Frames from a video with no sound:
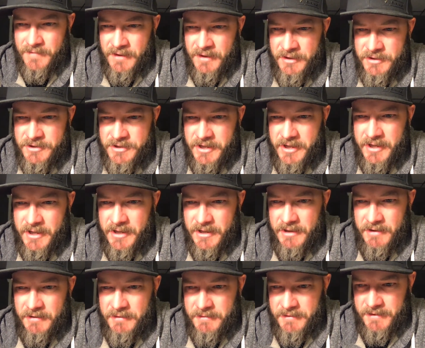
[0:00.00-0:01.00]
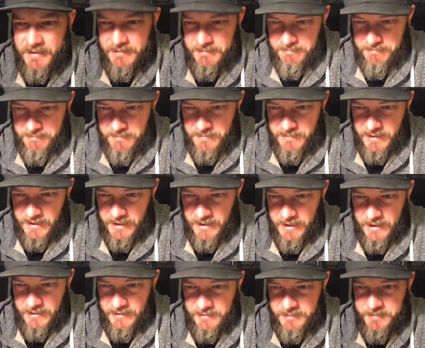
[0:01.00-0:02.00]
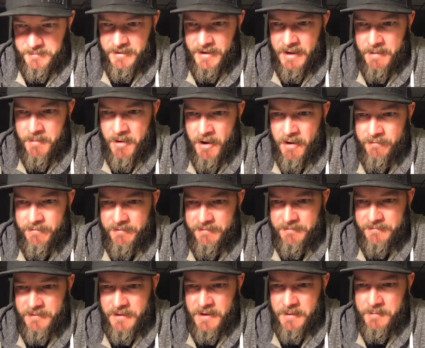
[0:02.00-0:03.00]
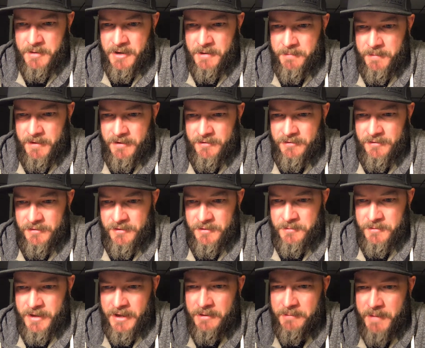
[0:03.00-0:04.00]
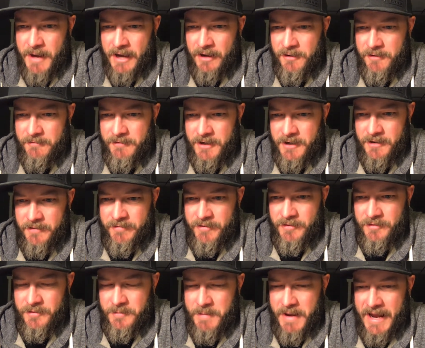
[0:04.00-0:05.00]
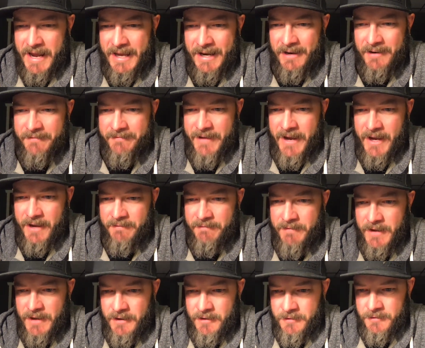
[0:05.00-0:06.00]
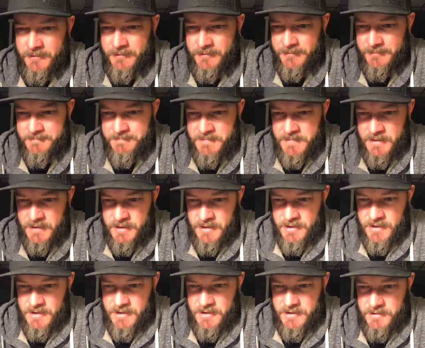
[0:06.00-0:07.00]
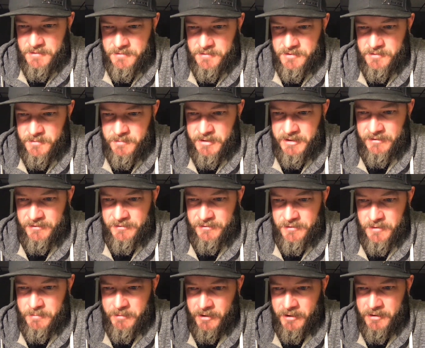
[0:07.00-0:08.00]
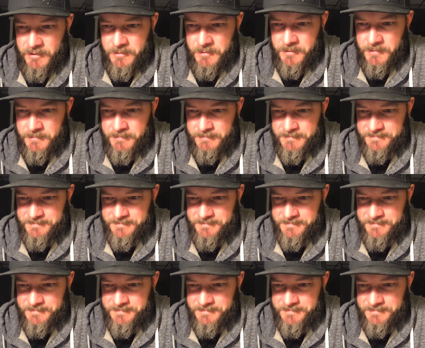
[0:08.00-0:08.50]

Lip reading: she can get some time off coming up here soon. We'll get her back over here for some Ann in a van videos, which would be super cool.